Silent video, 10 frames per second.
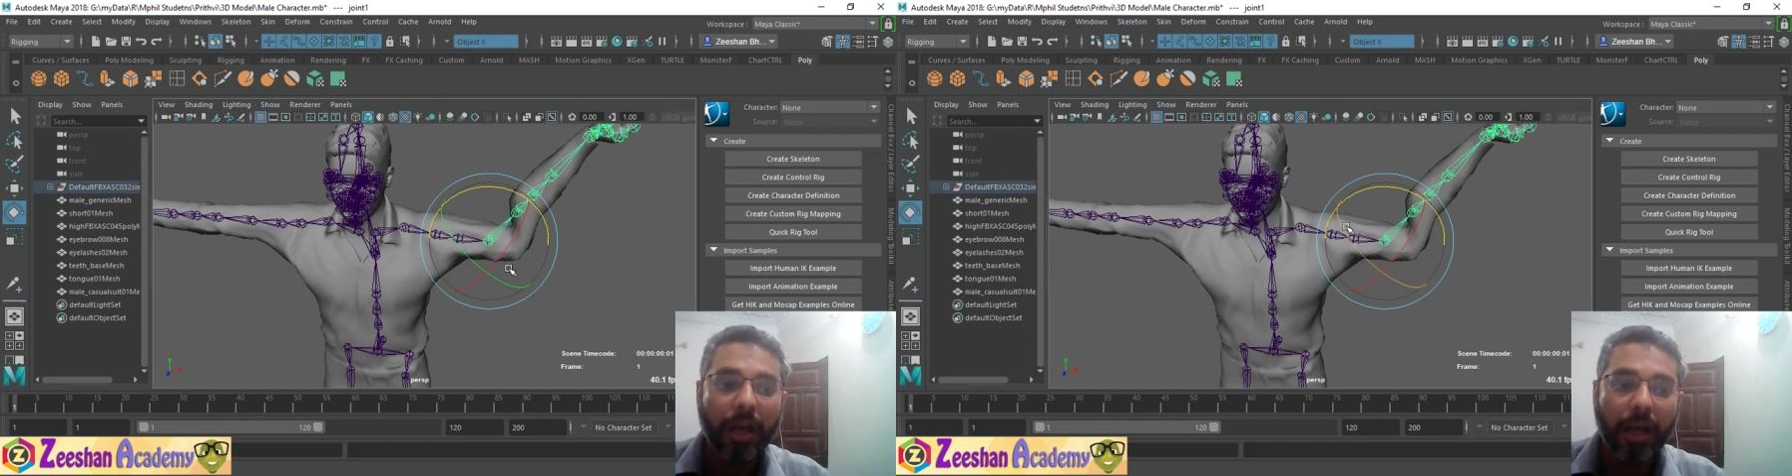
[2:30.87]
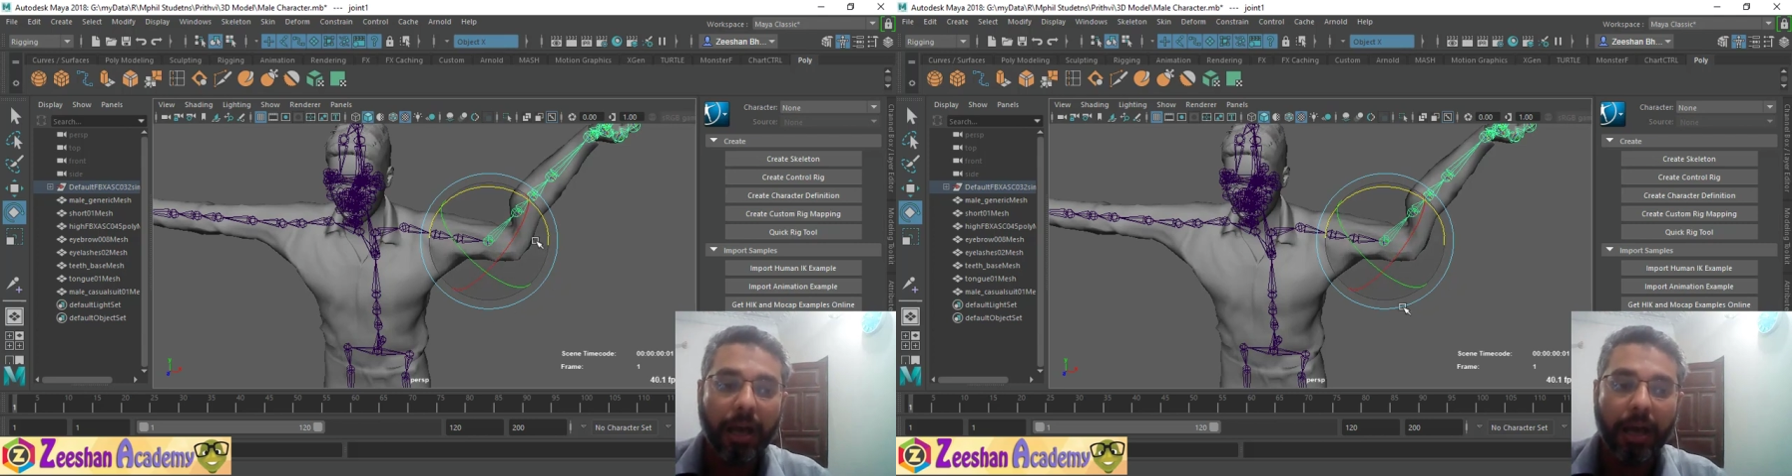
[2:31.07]

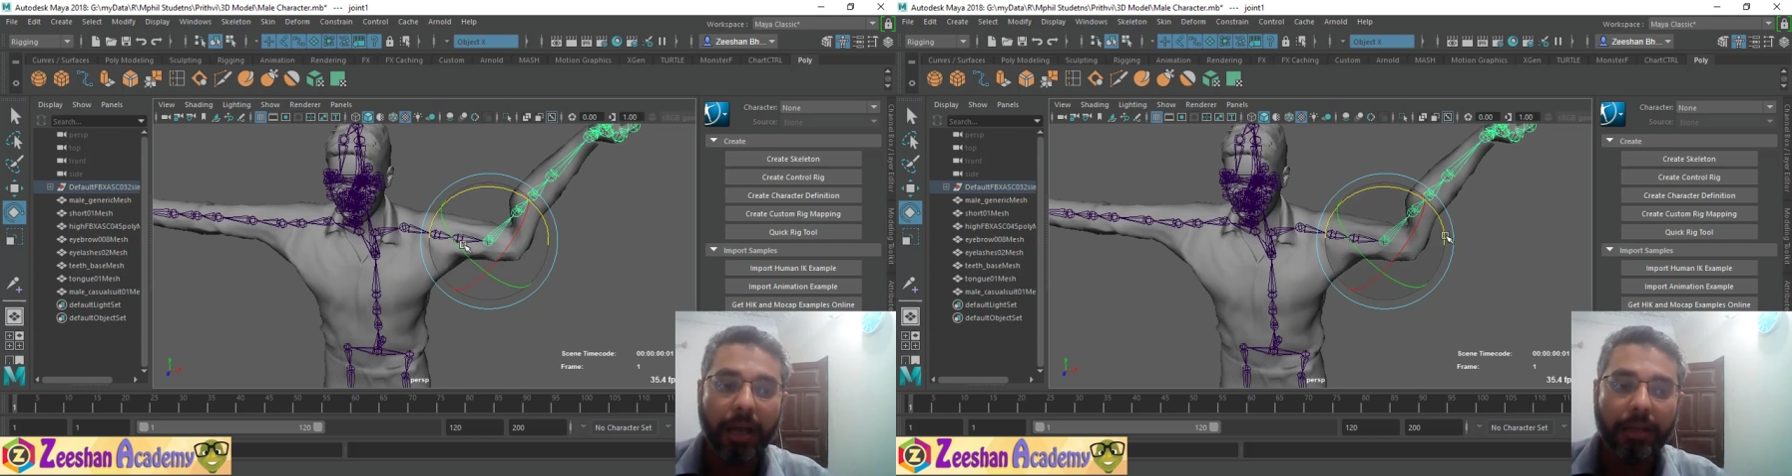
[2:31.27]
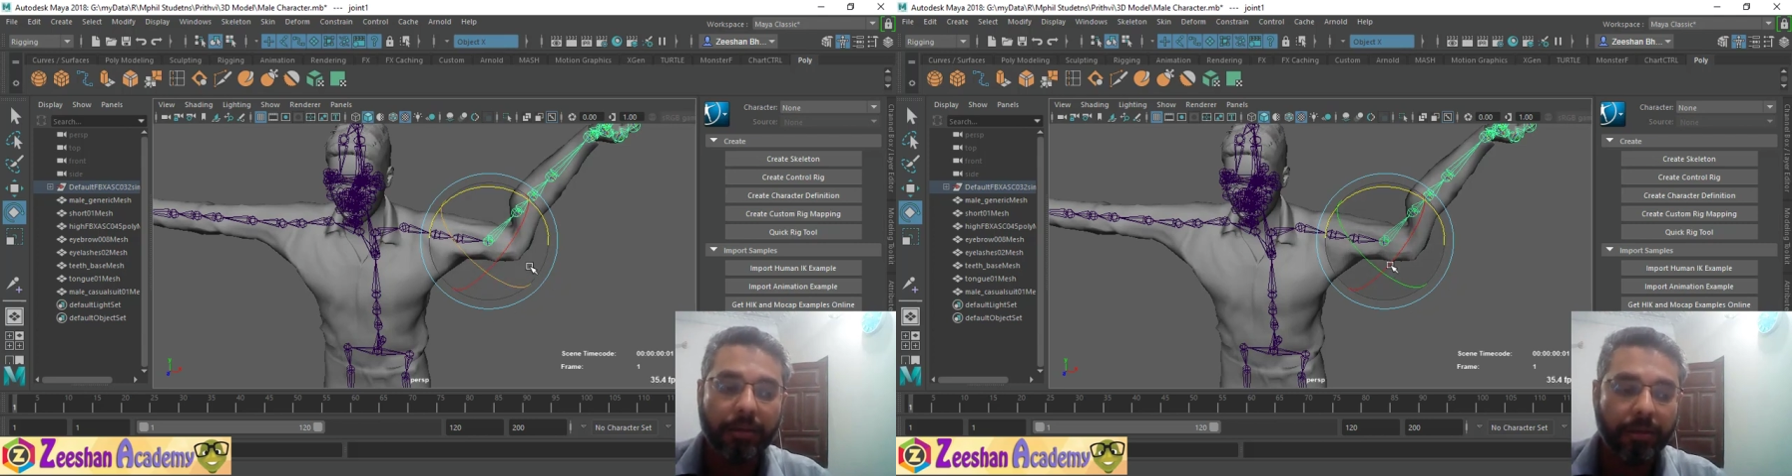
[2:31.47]

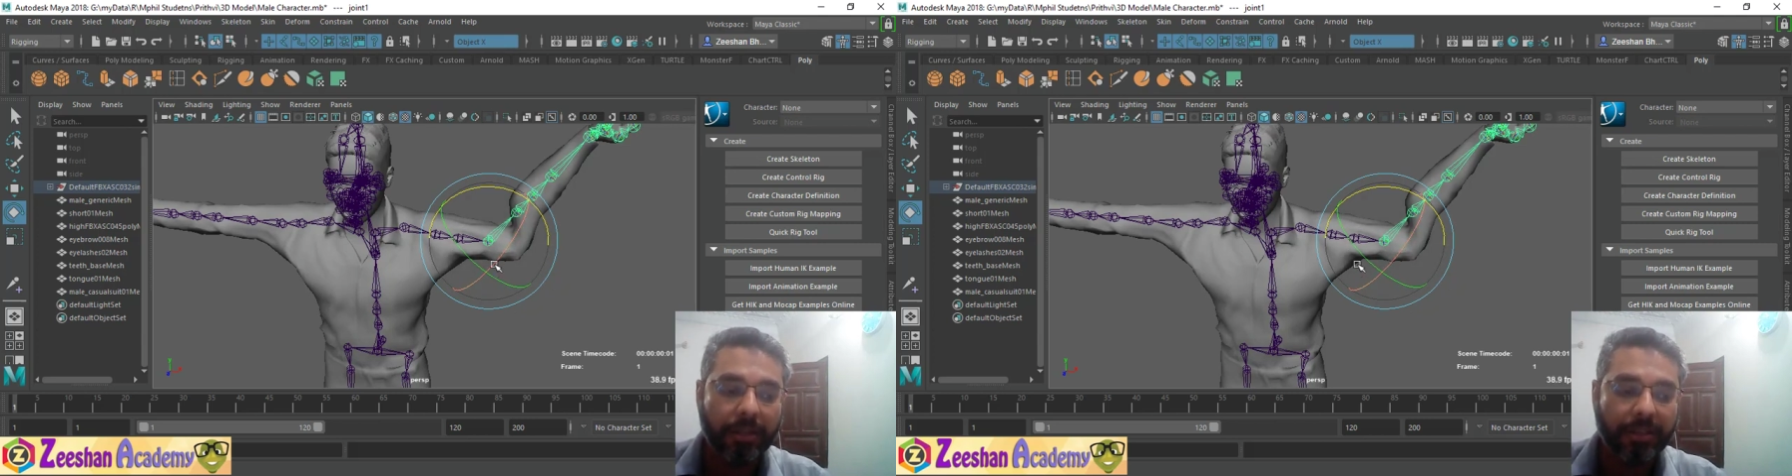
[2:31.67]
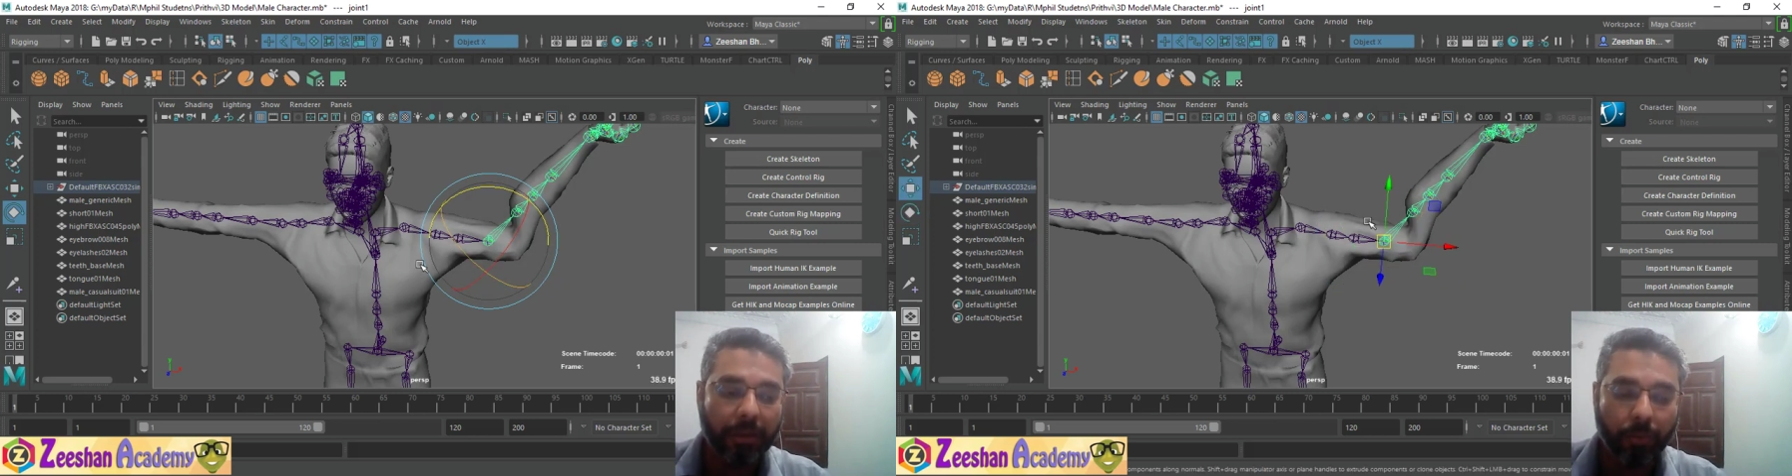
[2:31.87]
and
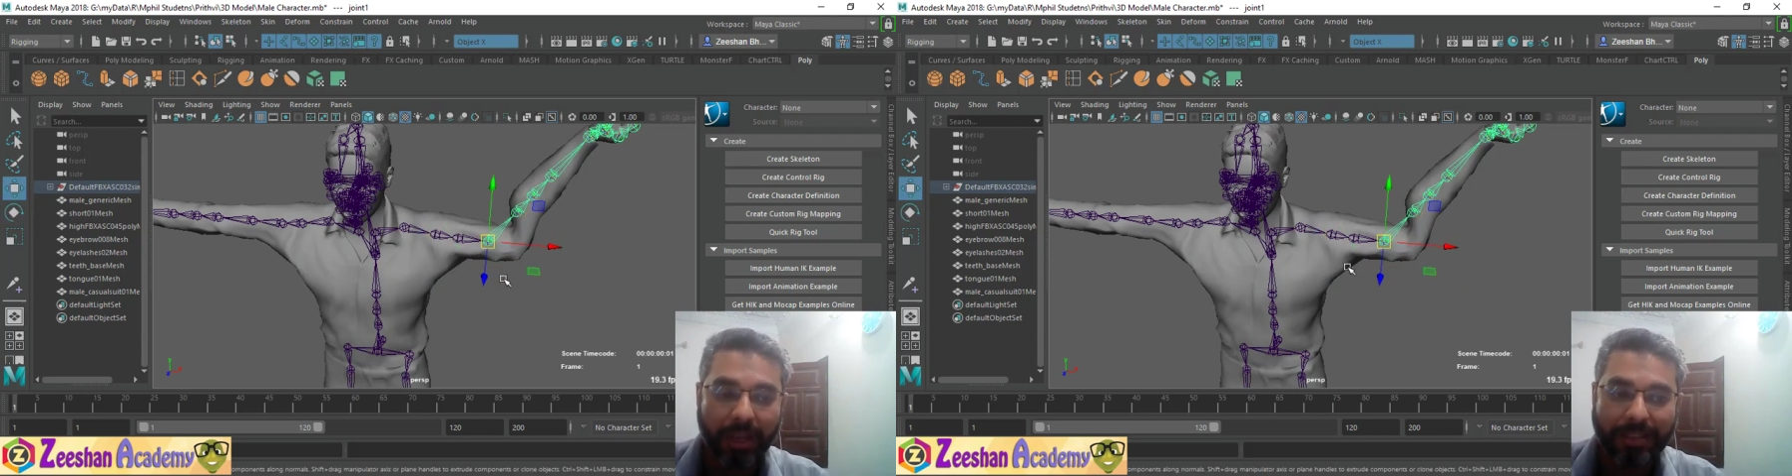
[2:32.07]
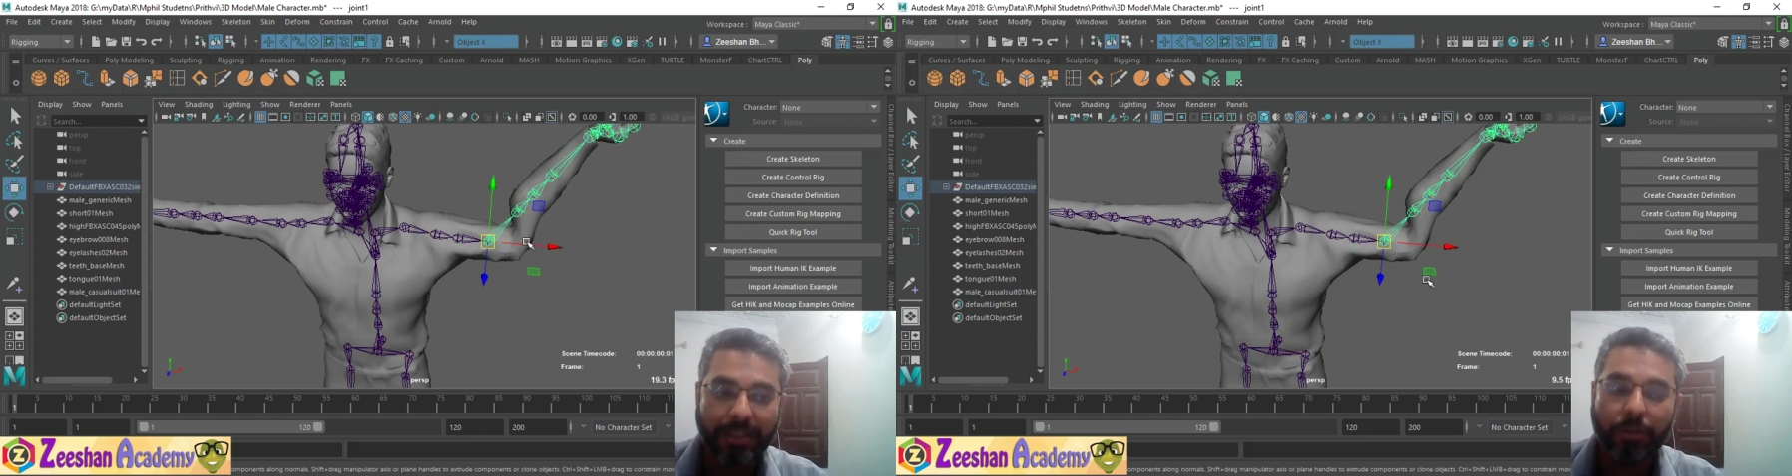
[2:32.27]
skin
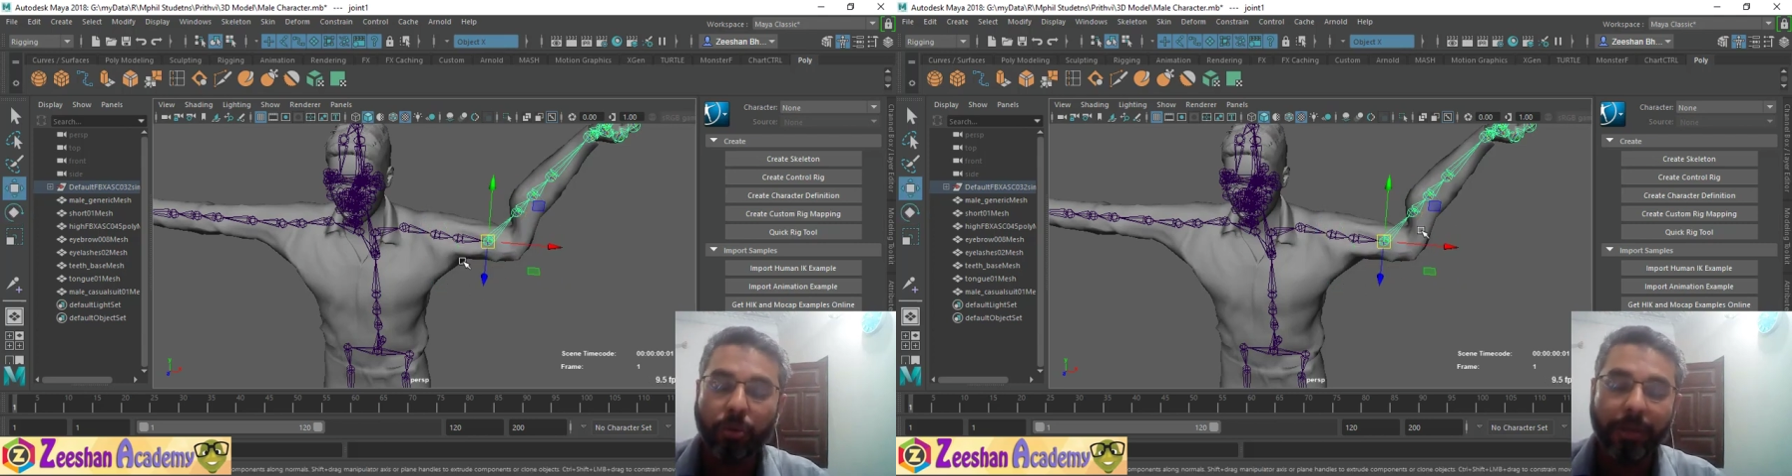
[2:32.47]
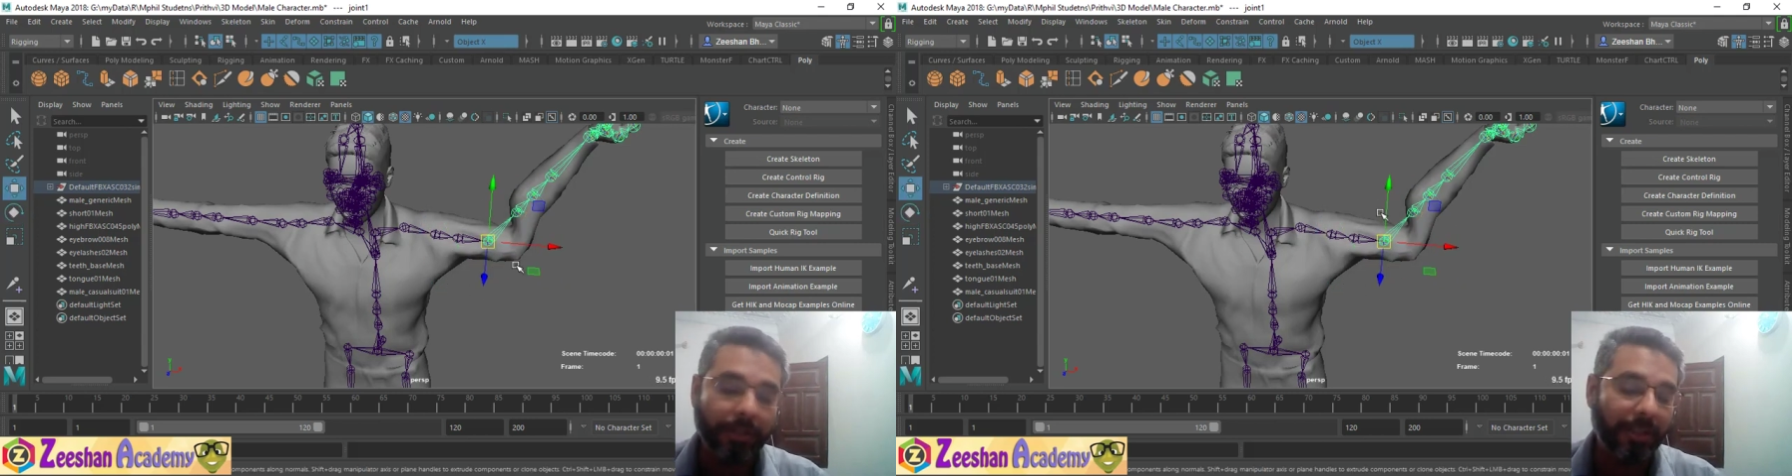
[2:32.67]
weights need to
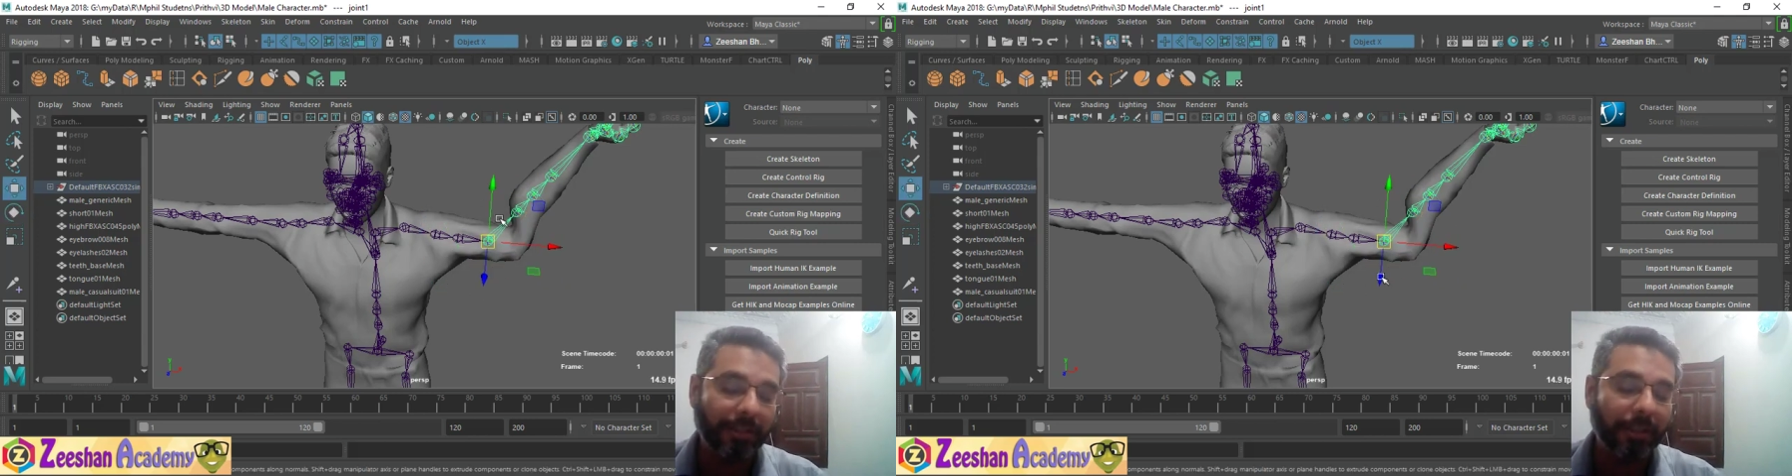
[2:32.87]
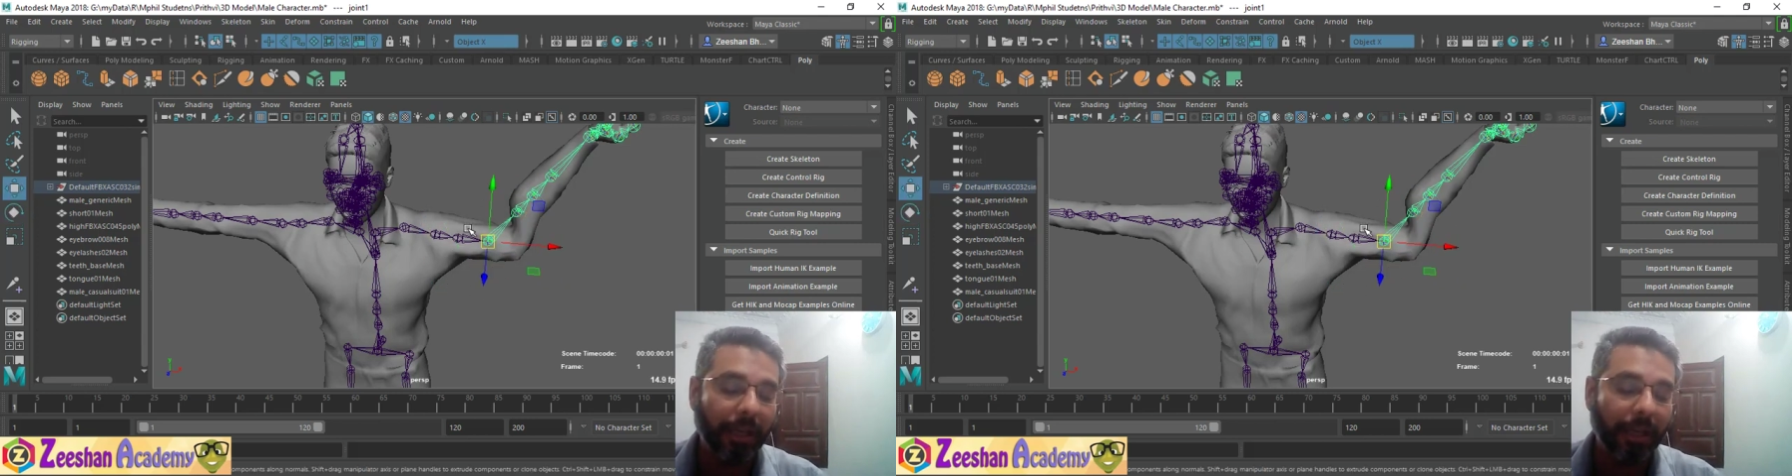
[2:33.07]
be adjusted